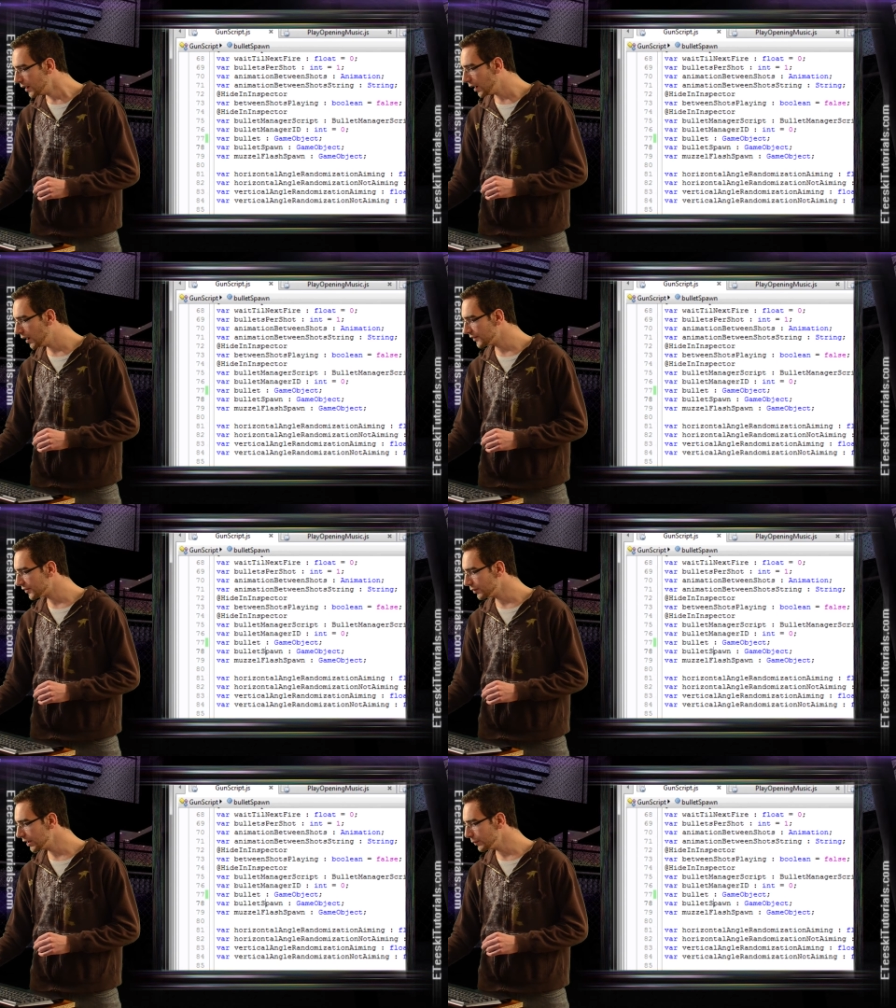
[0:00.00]
Uh,
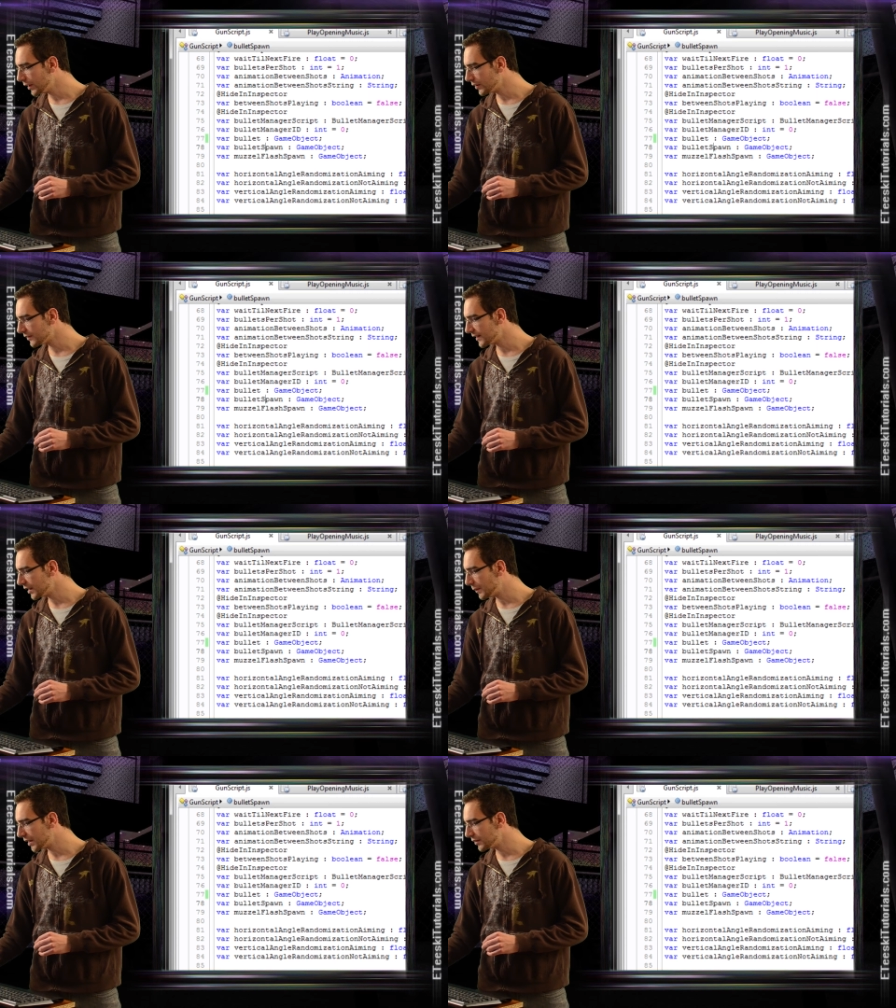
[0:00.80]
so here we are
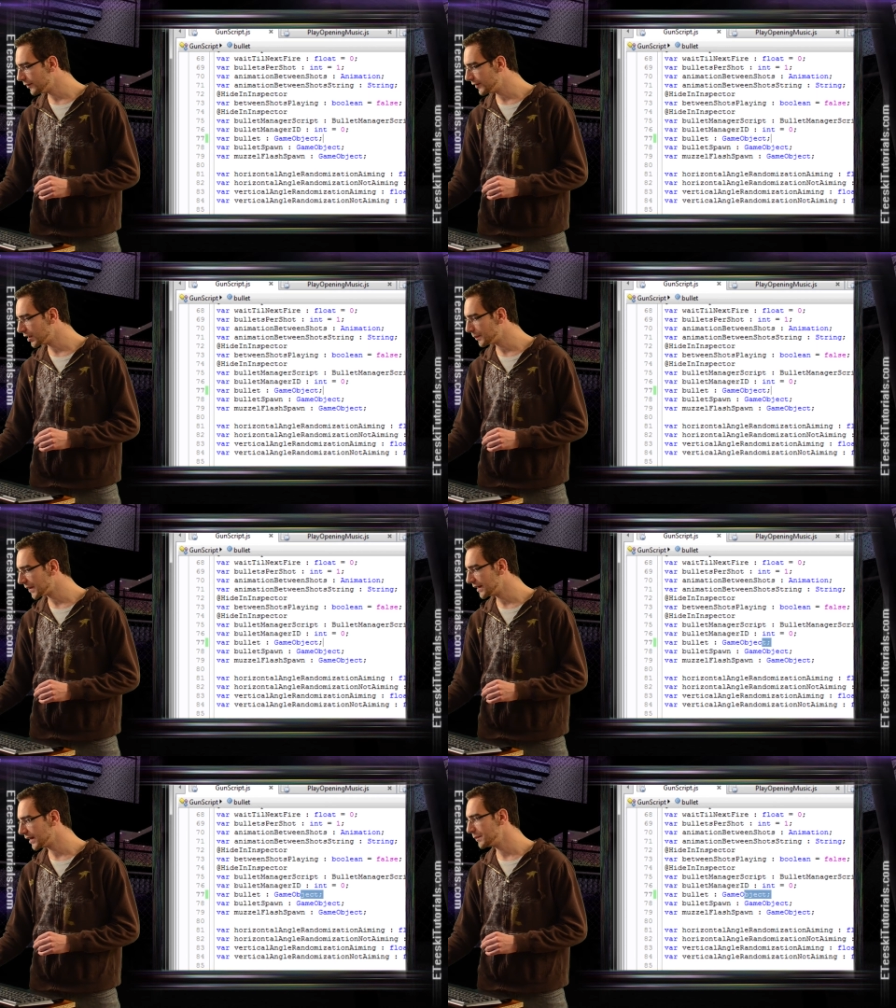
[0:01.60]
inside of MonoDevelop,
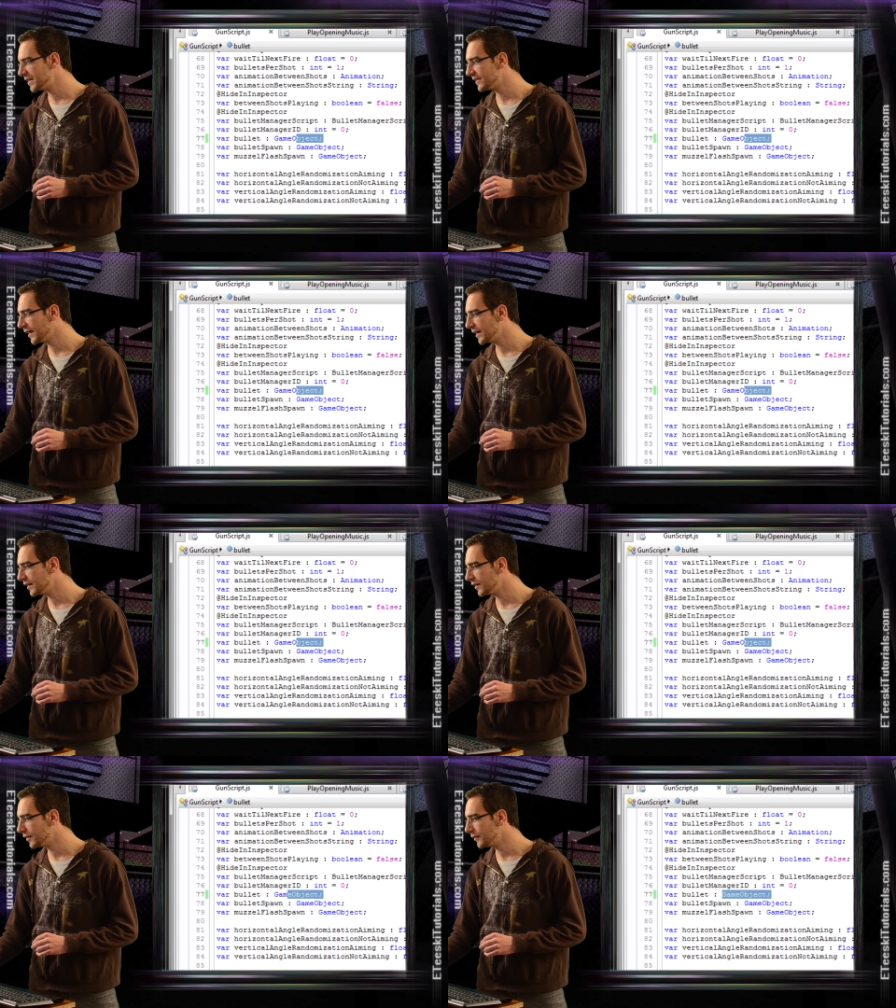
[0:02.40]
and I'm
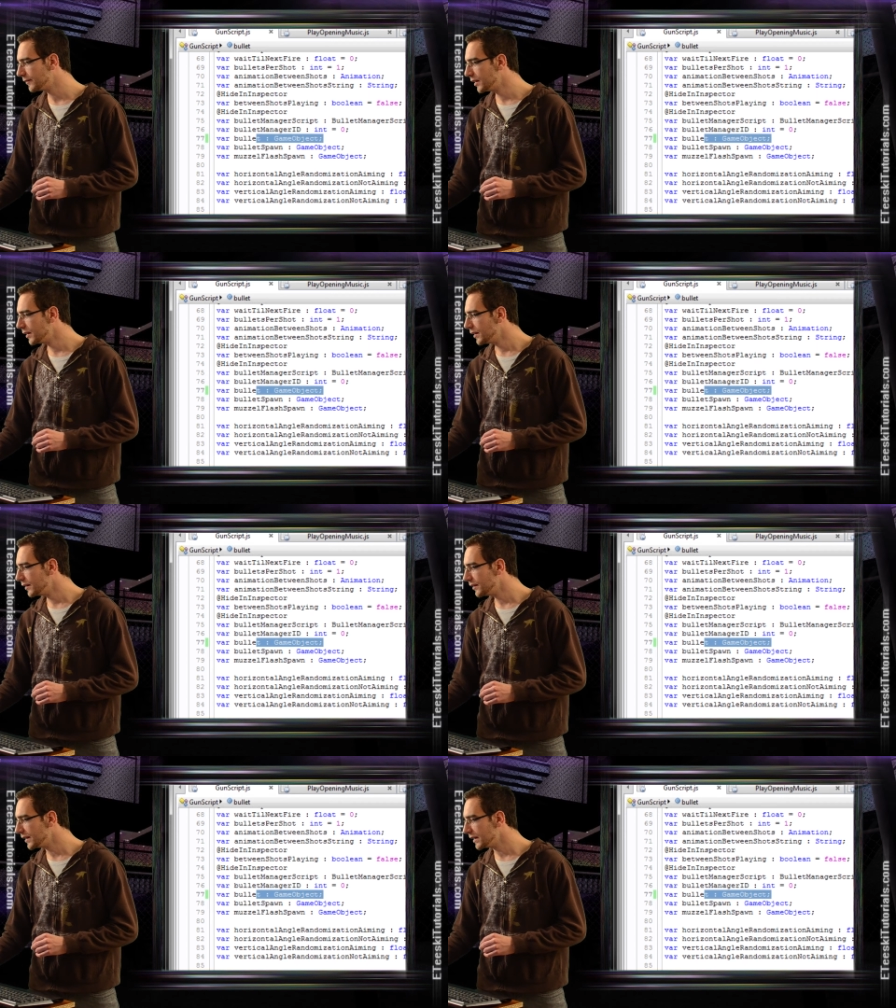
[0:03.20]
inside of
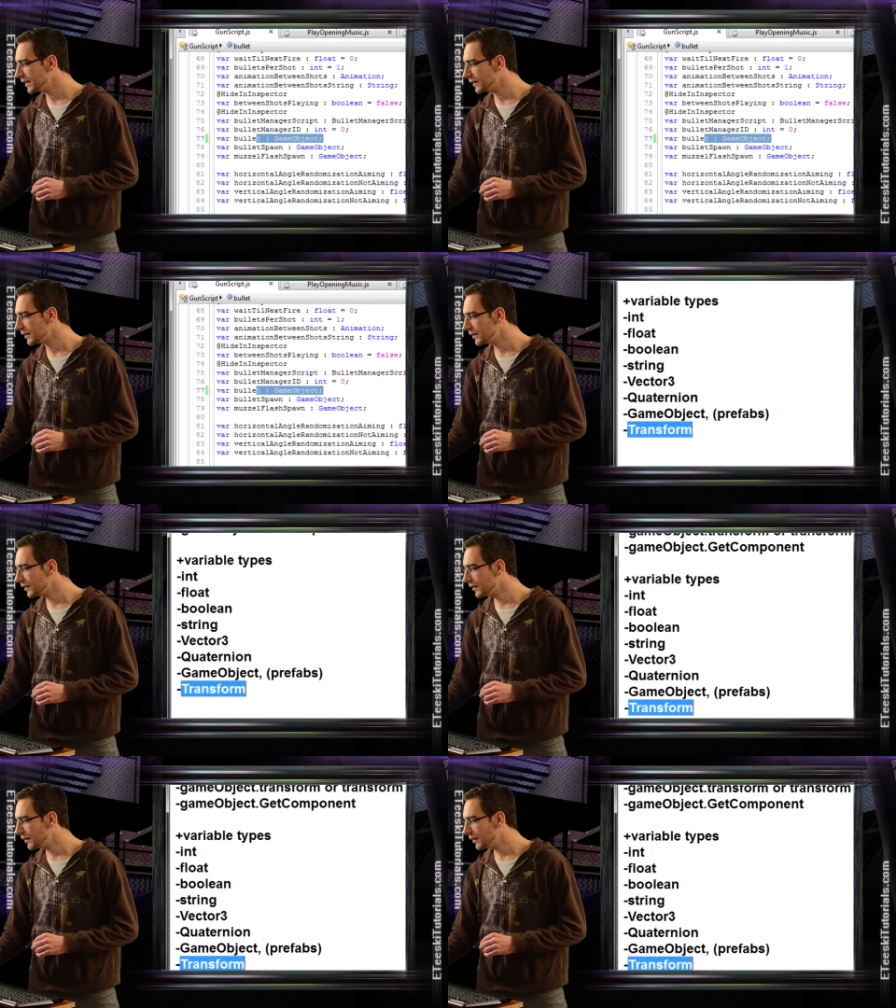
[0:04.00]
the
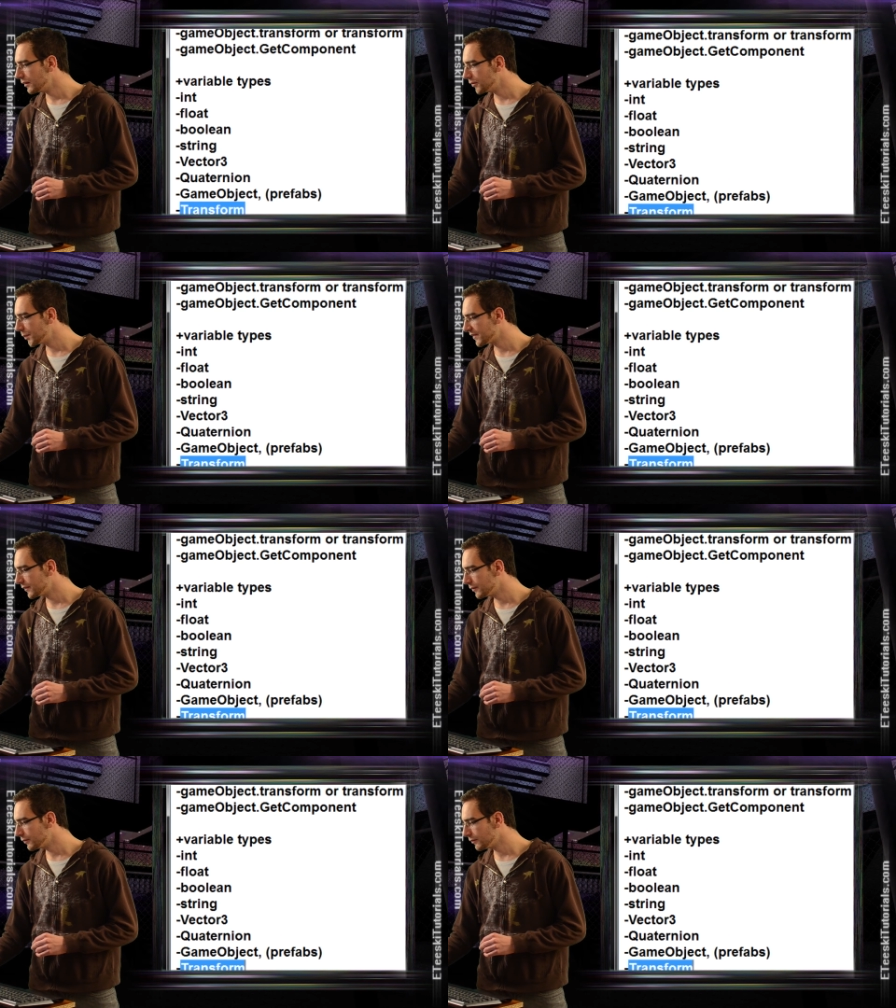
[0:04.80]

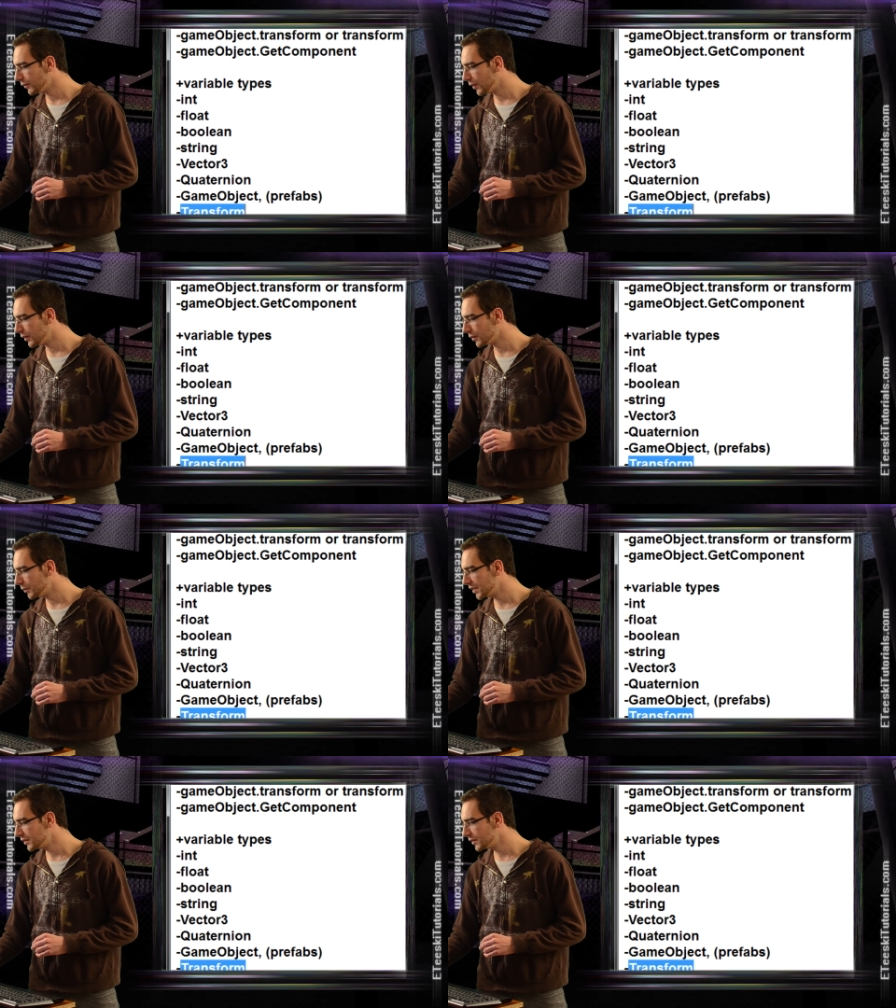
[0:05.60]
whoops,
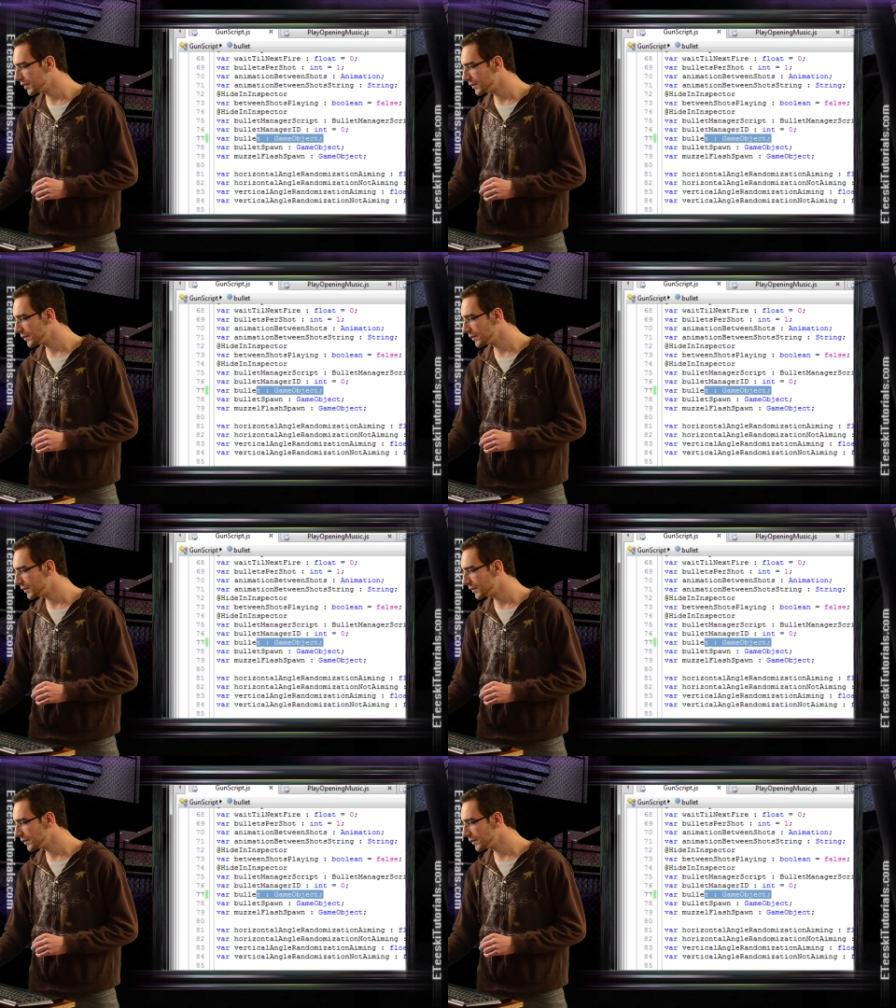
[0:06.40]
wrong button.